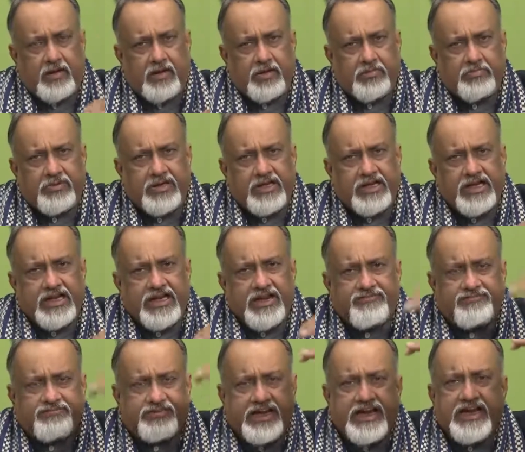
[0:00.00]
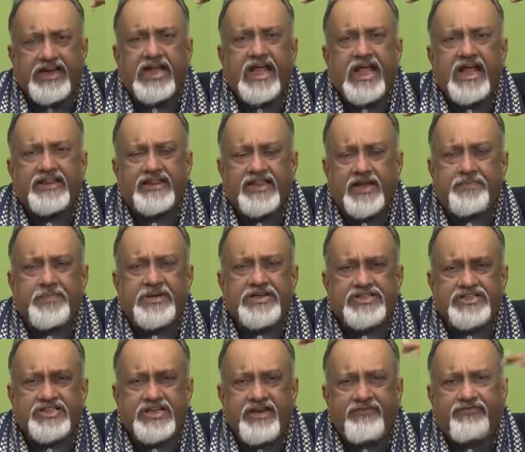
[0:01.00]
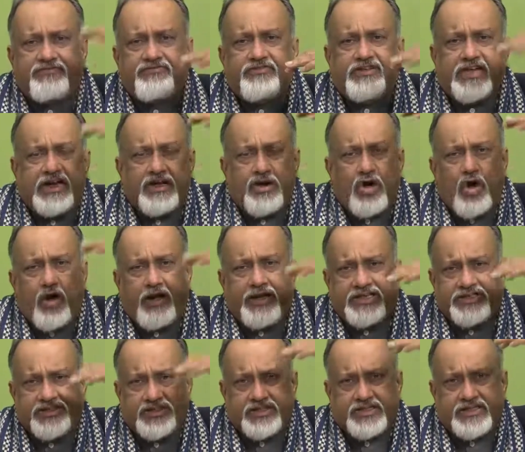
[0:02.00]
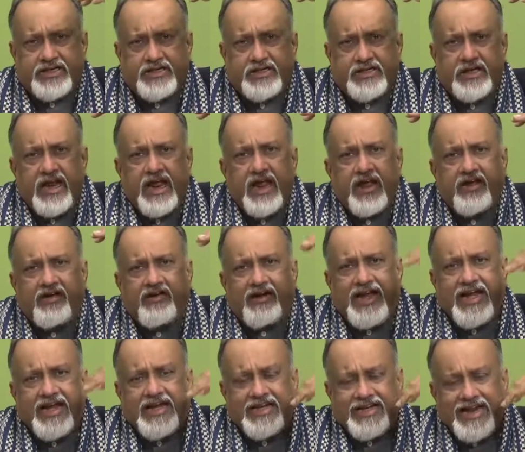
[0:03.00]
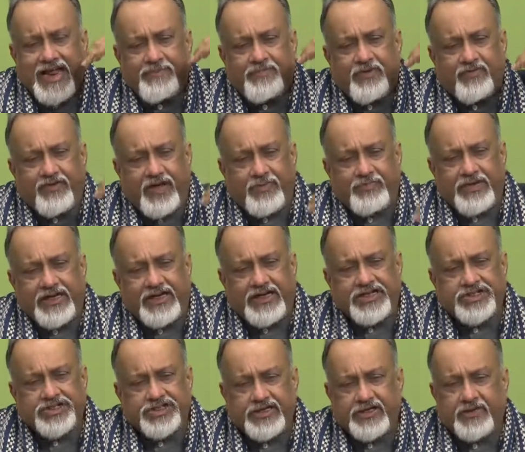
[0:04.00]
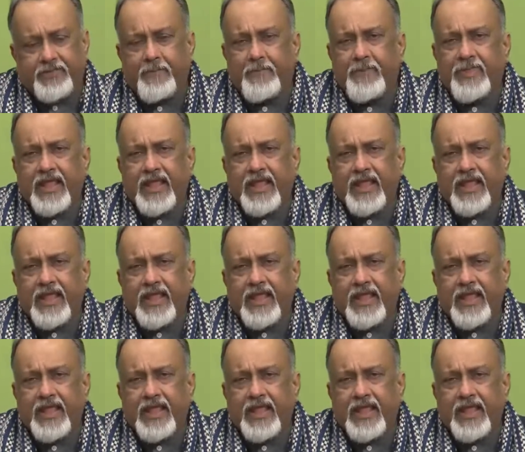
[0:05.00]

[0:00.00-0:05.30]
lifting, that means lift and hoist and crane type of application,